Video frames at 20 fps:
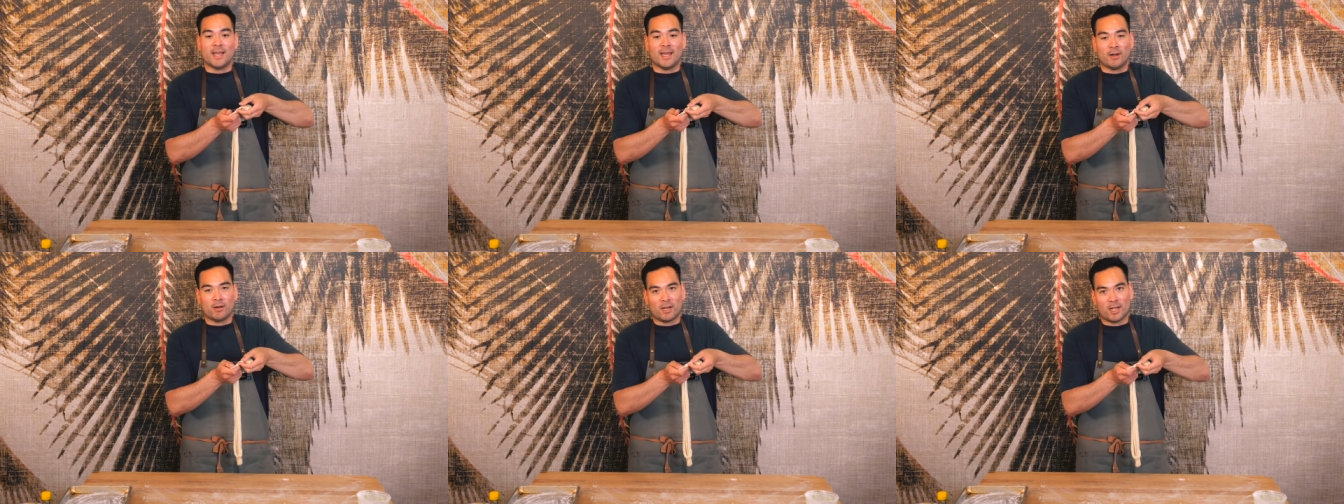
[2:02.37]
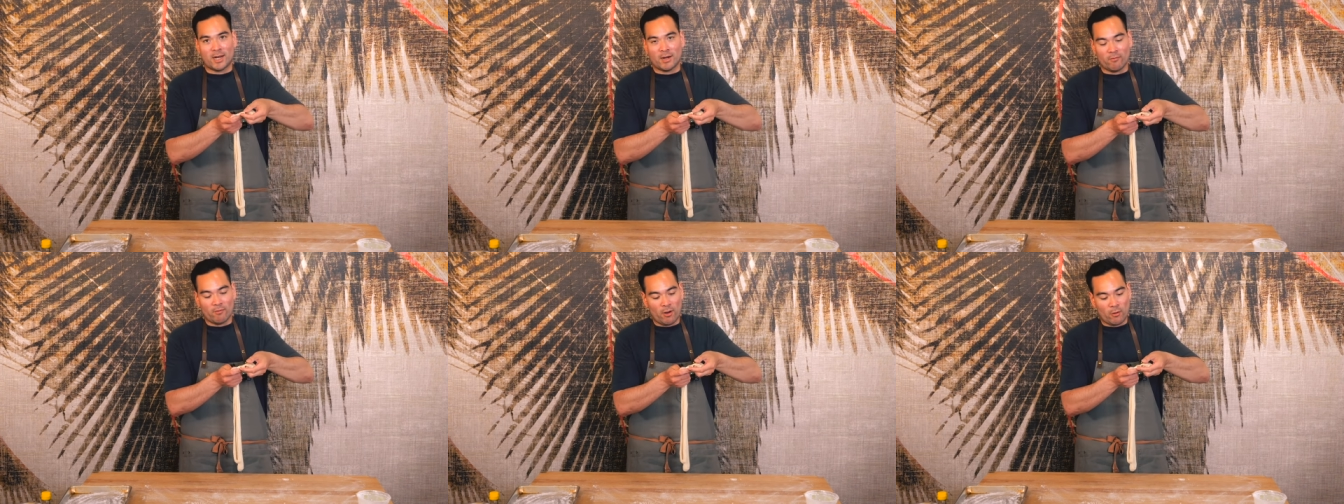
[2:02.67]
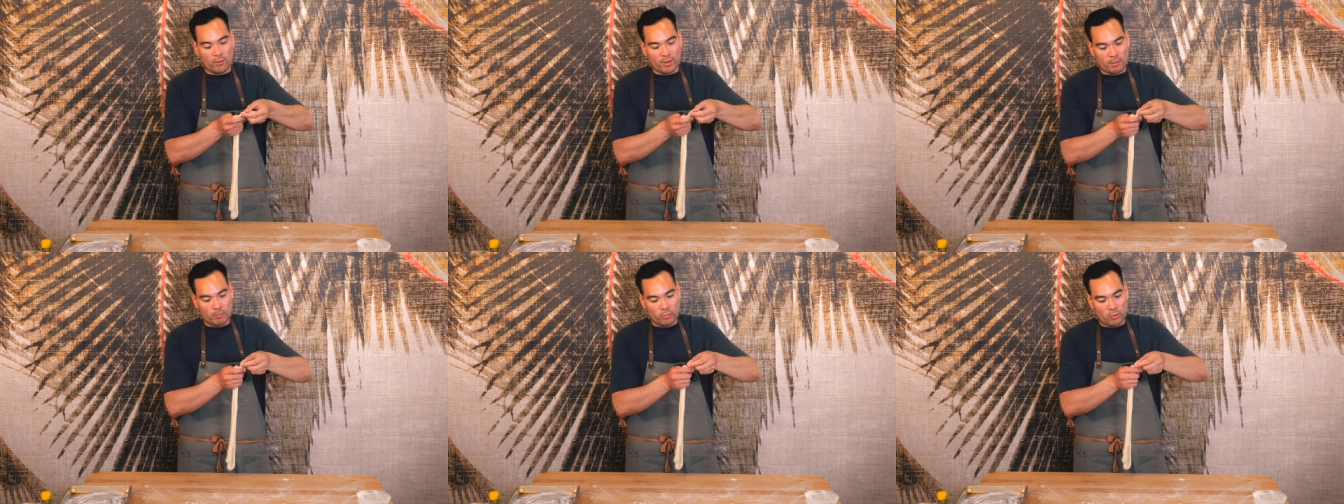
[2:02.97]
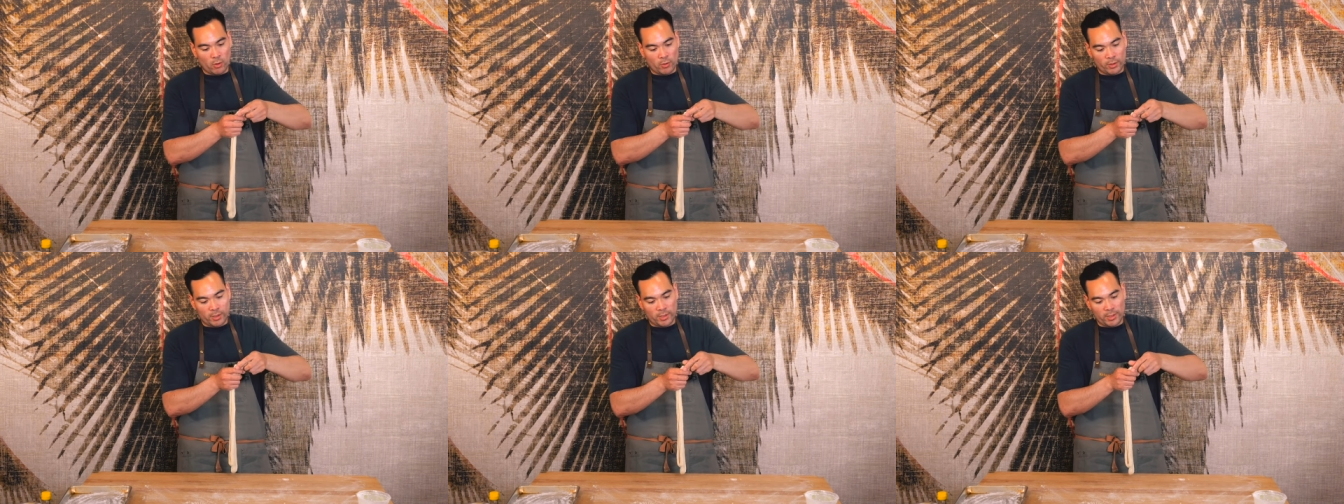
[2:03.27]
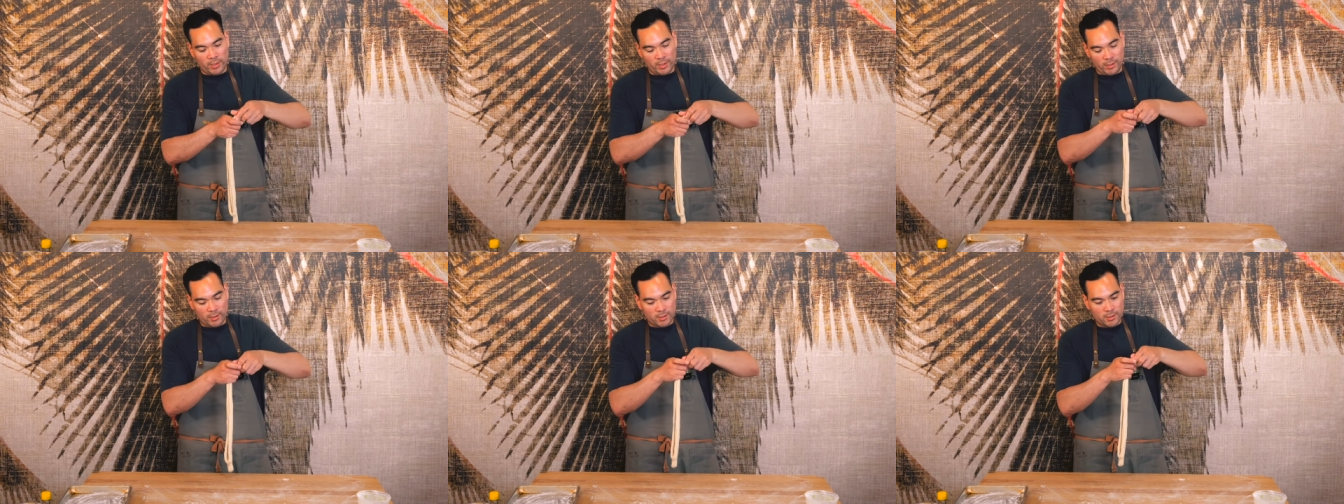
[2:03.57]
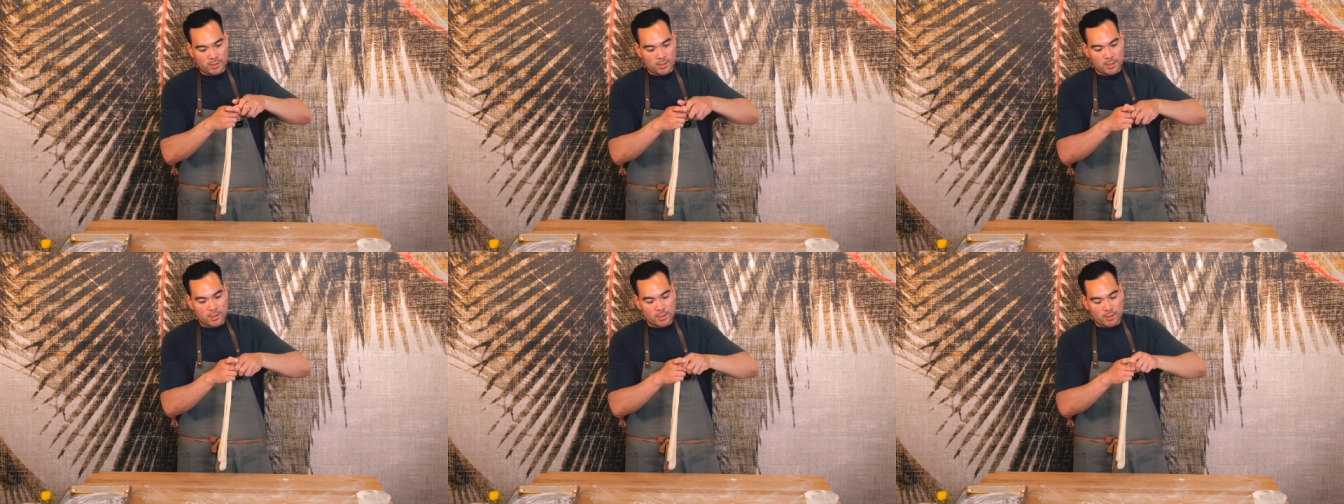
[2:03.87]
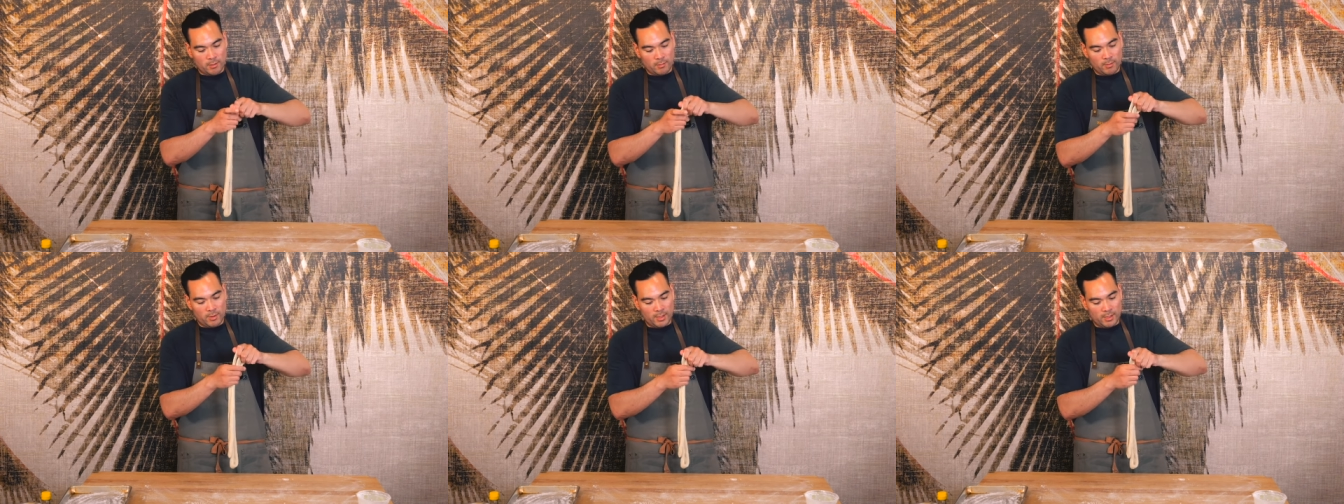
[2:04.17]
I kind of already broke it here,
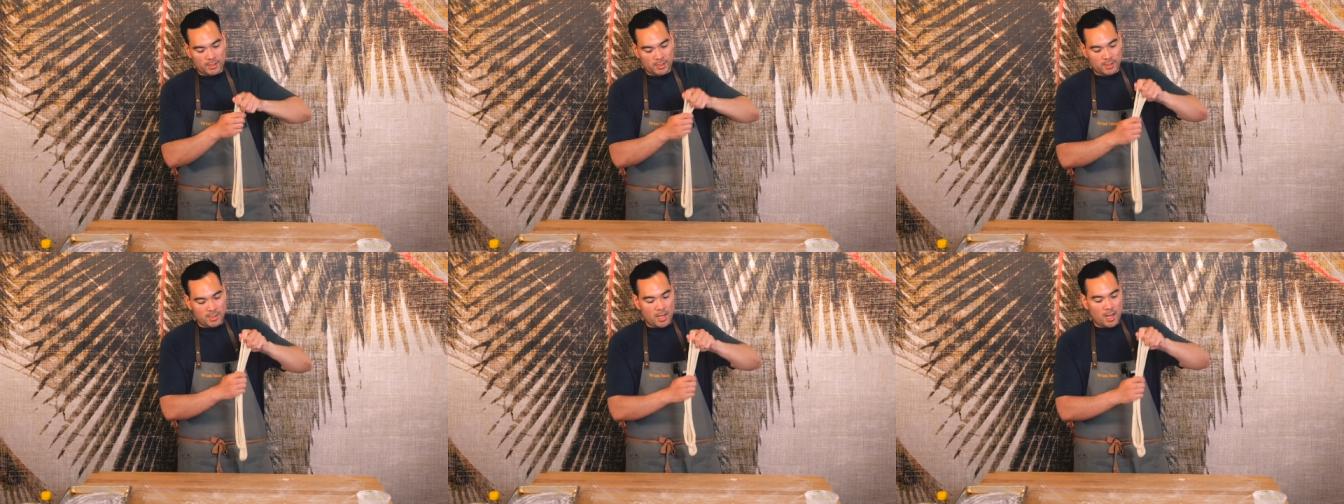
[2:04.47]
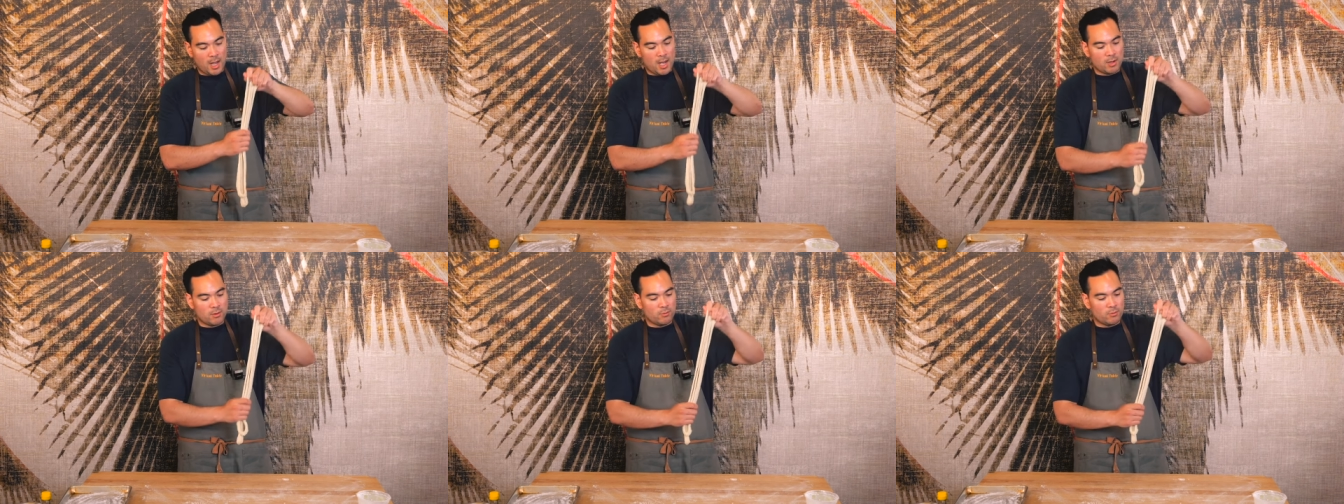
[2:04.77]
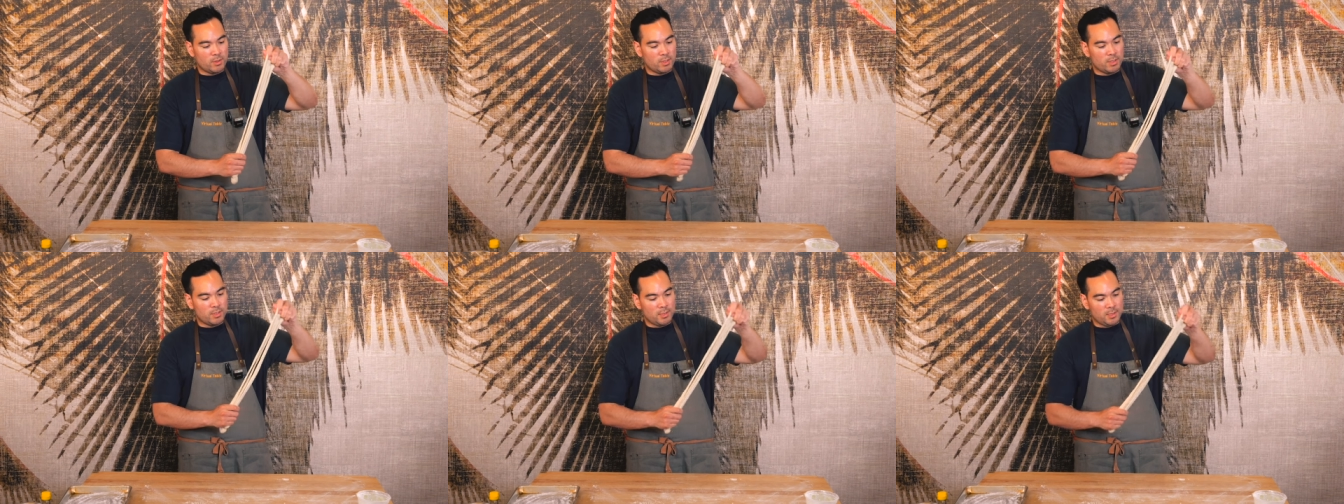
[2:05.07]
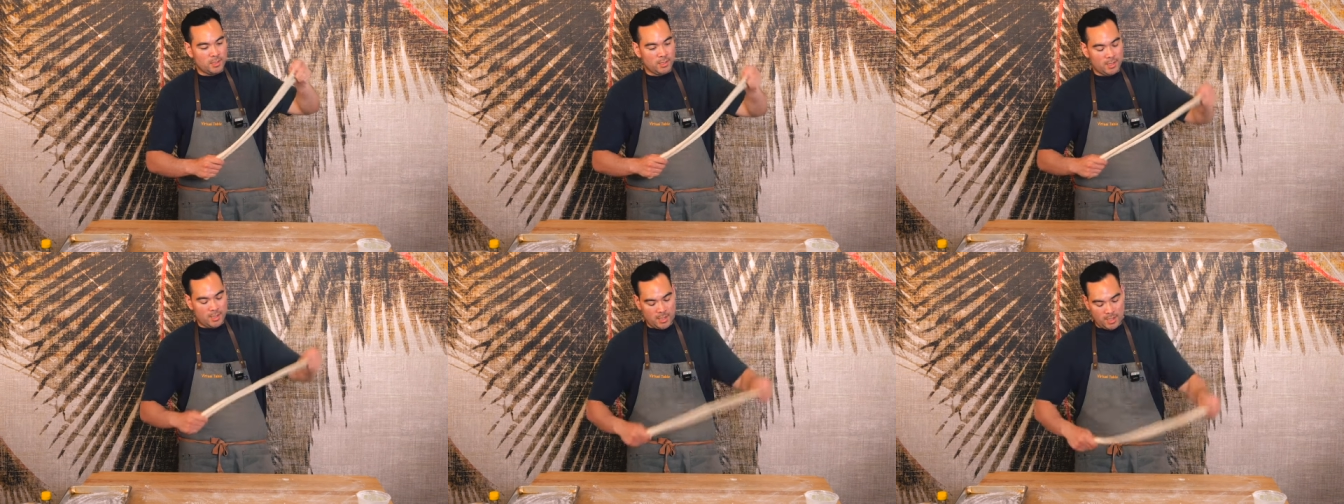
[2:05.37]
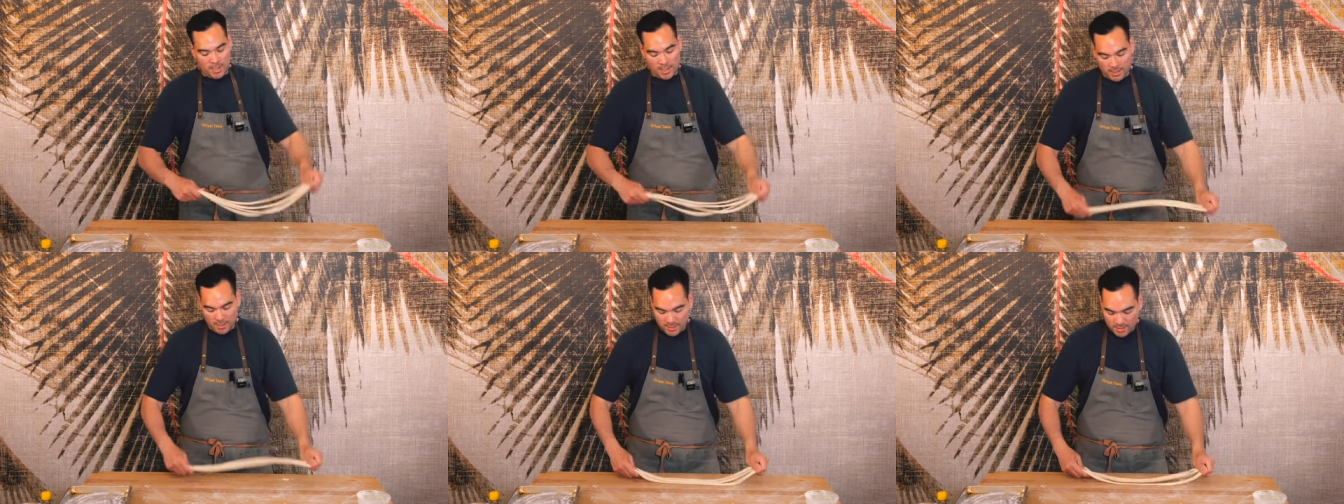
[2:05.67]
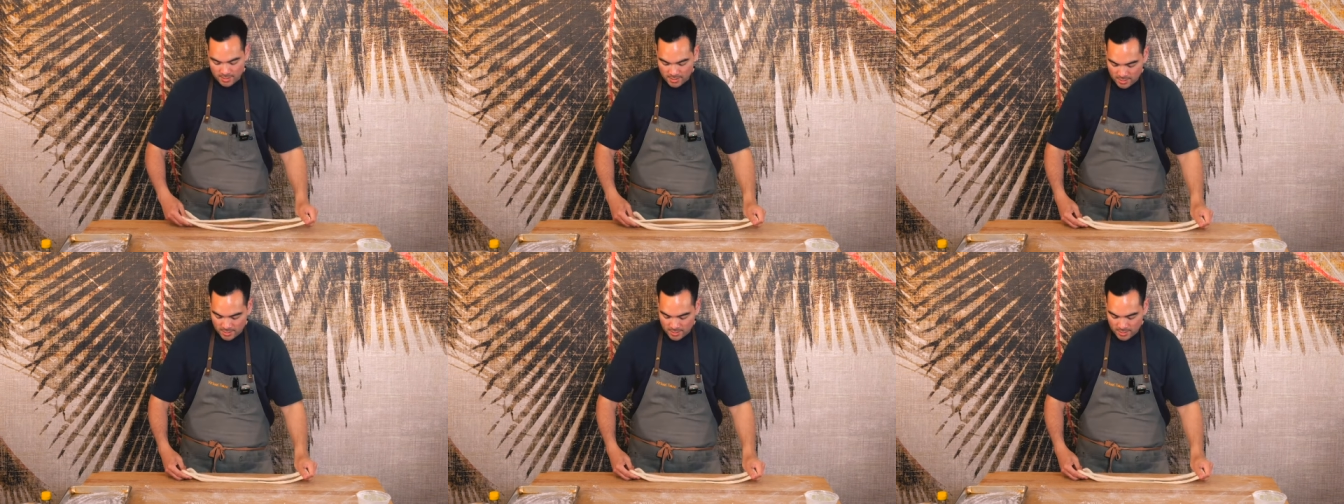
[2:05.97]
but it's not really uh,